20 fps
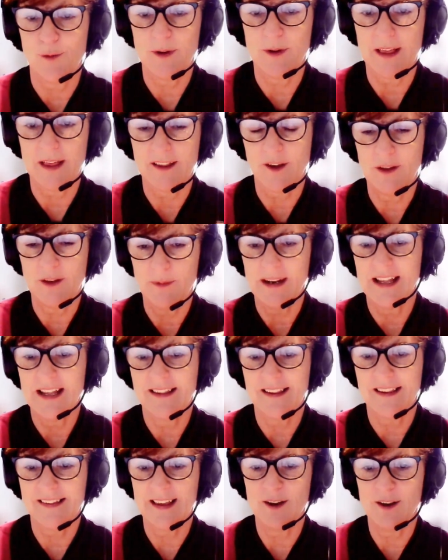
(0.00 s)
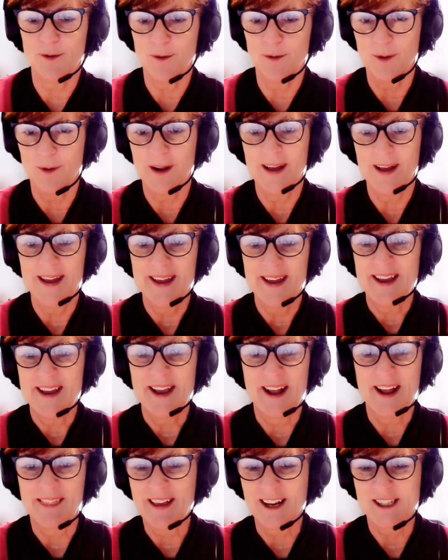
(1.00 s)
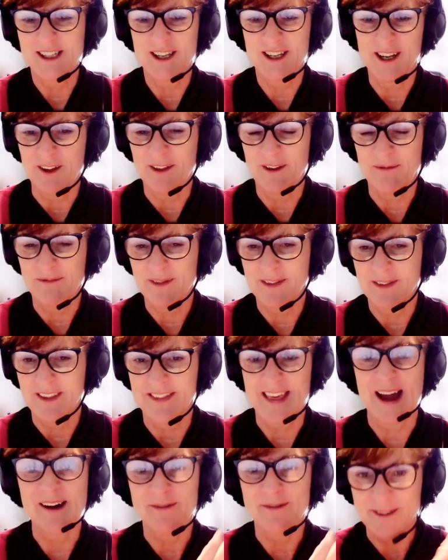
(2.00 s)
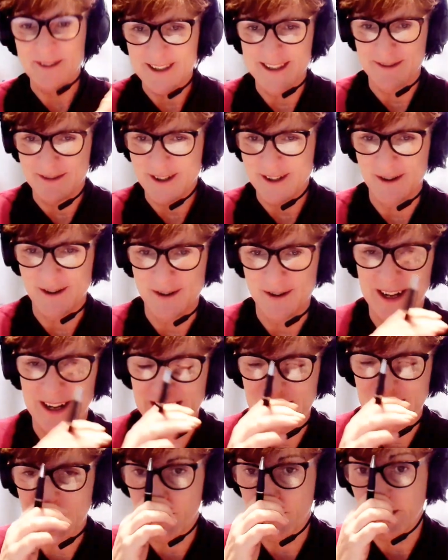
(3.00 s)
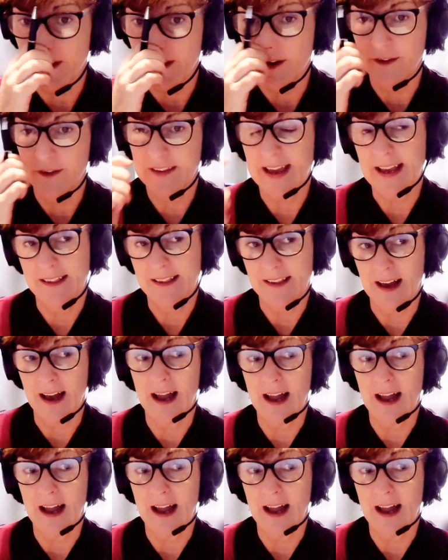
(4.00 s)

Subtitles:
I don't think we need to see all. I think actually, the thousands of children I showed in those data.